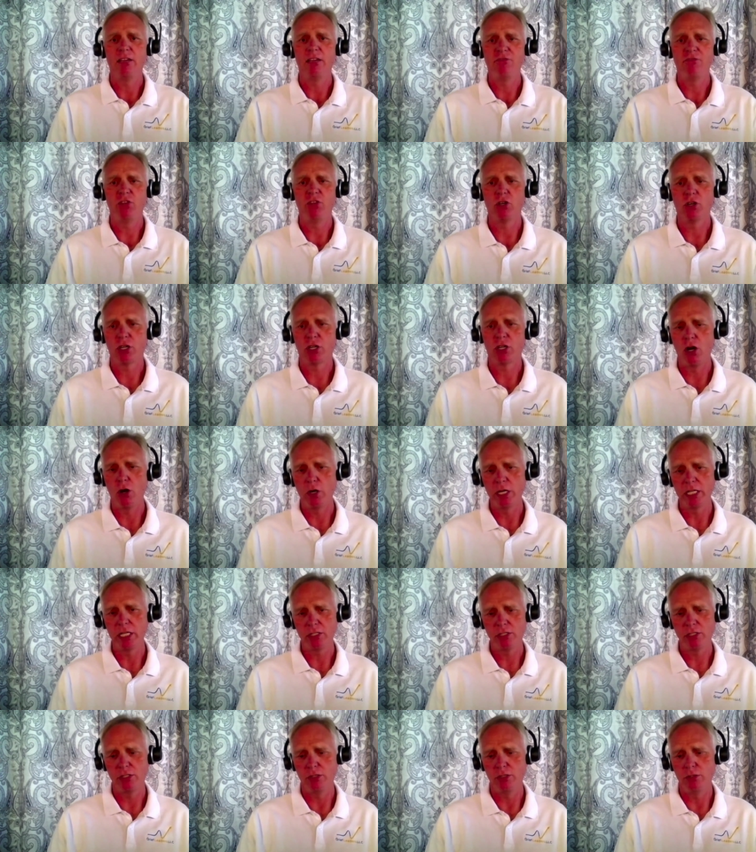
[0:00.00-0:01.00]
If you're
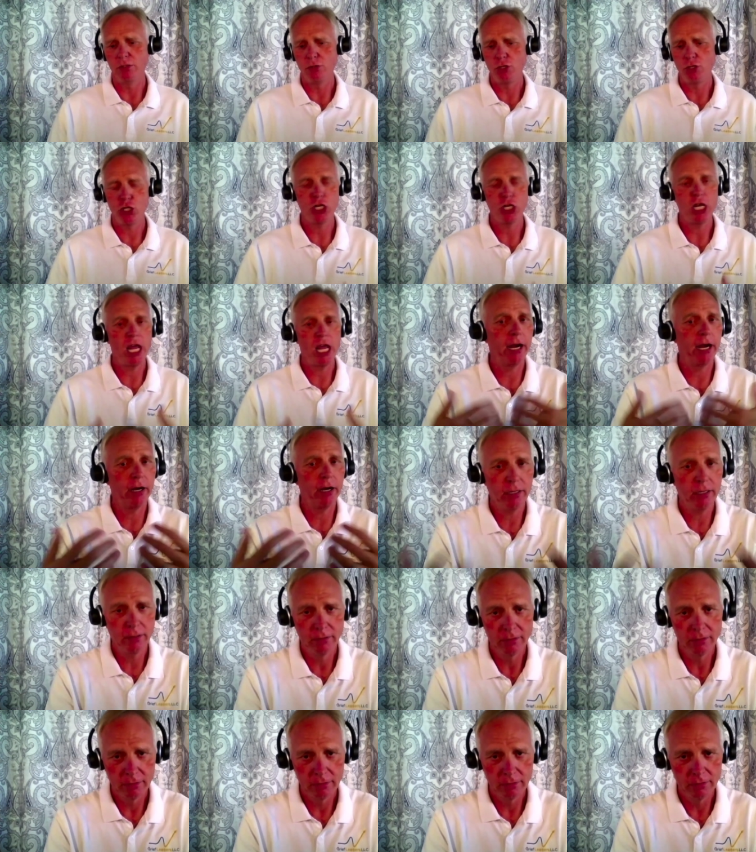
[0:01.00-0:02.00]
going to
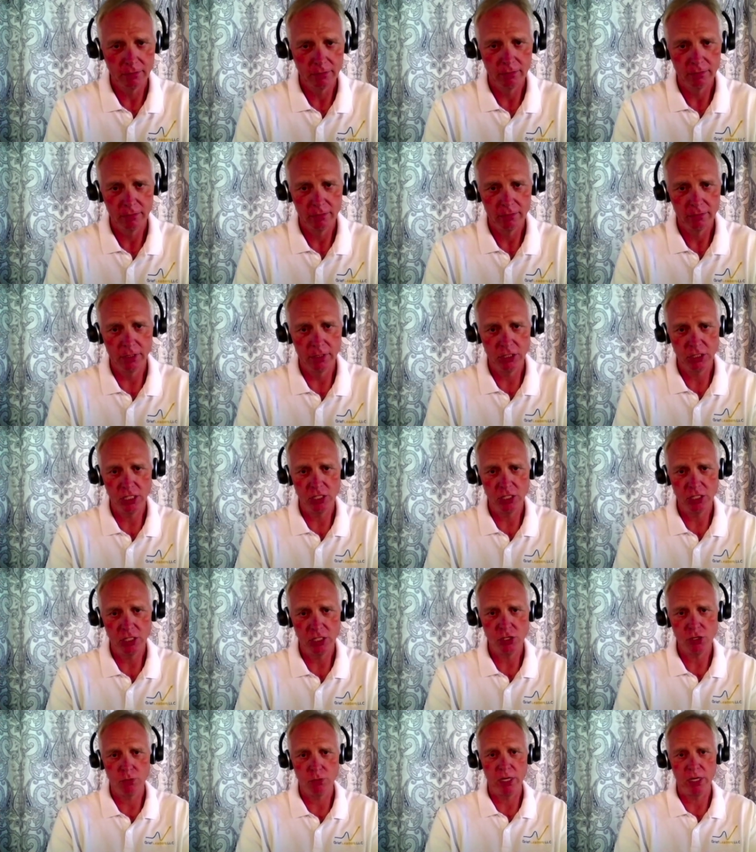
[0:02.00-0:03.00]
share the
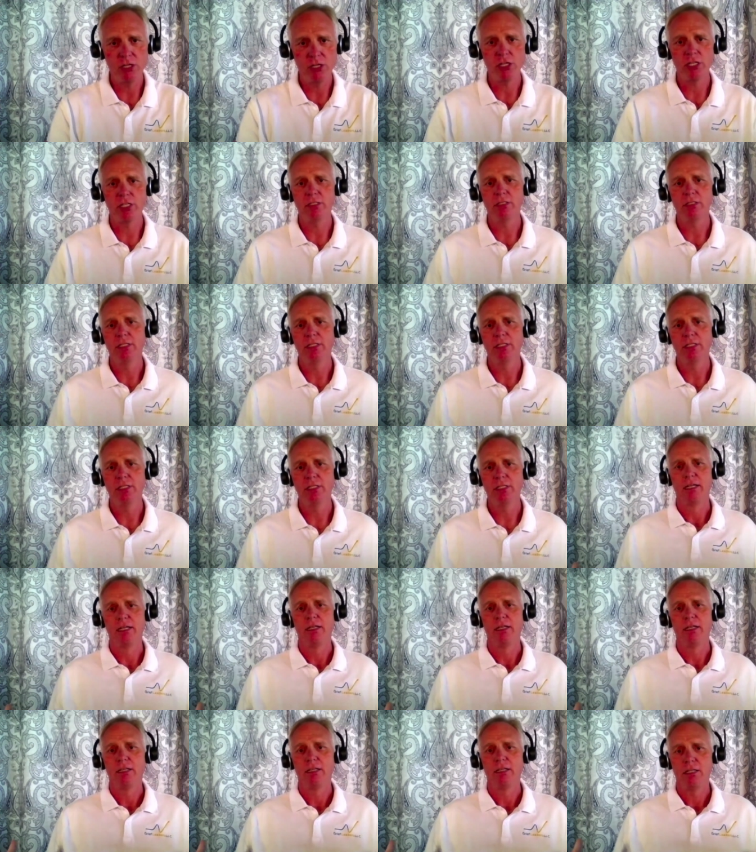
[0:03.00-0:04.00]
situation,
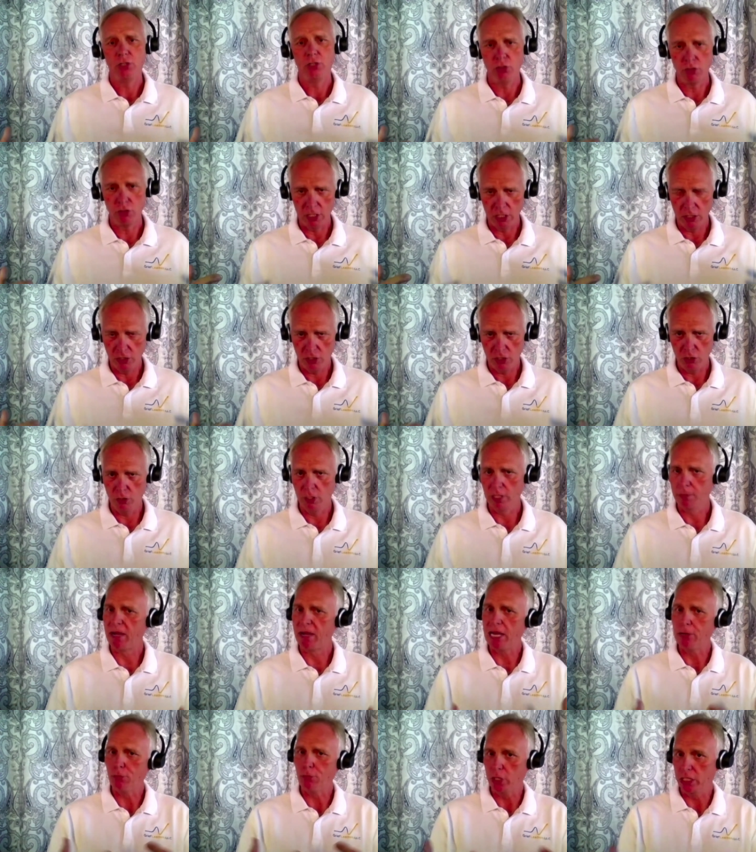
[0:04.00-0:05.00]
you can do it
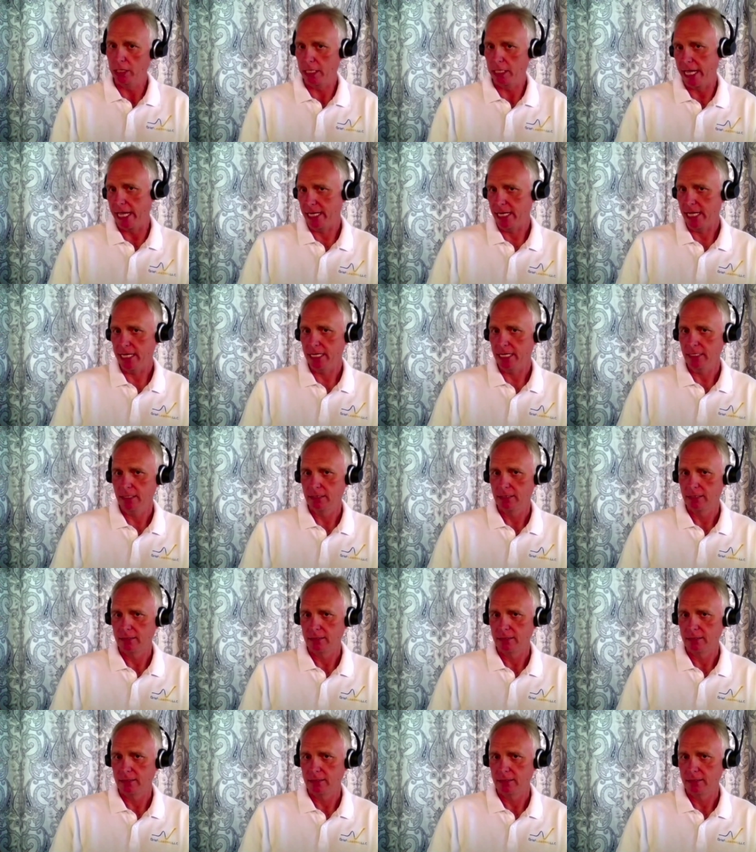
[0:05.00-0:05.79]
by relating,